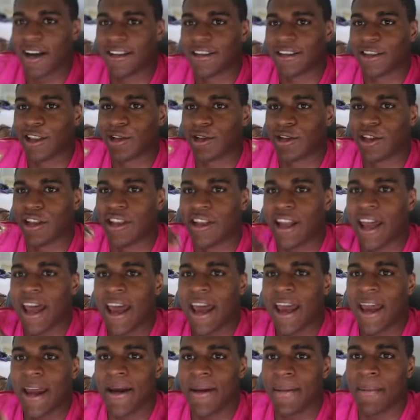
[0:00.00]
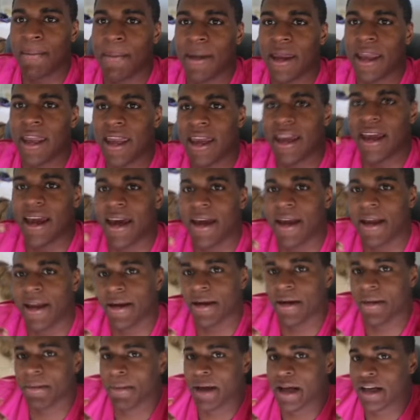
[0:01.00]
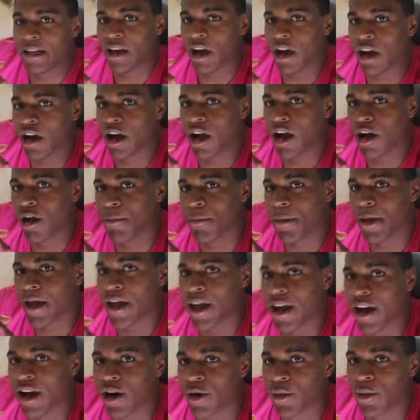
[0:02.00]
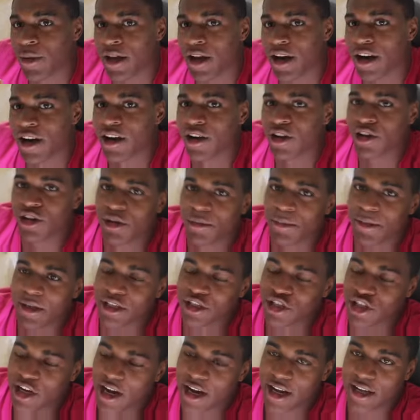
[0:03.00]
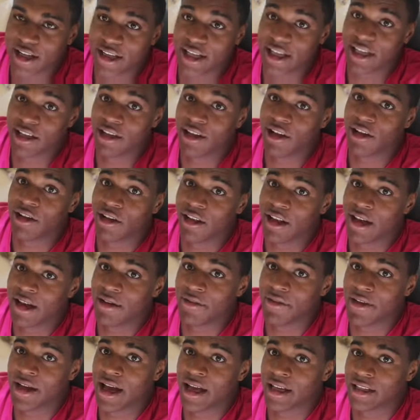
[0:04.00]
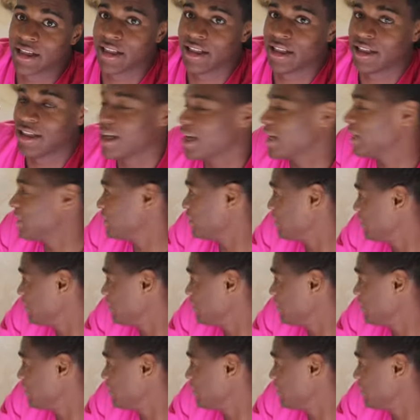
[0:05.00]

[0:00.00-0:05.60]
so today, me and my doggo bear, we are going to be trying TikTok life hacks. And yes,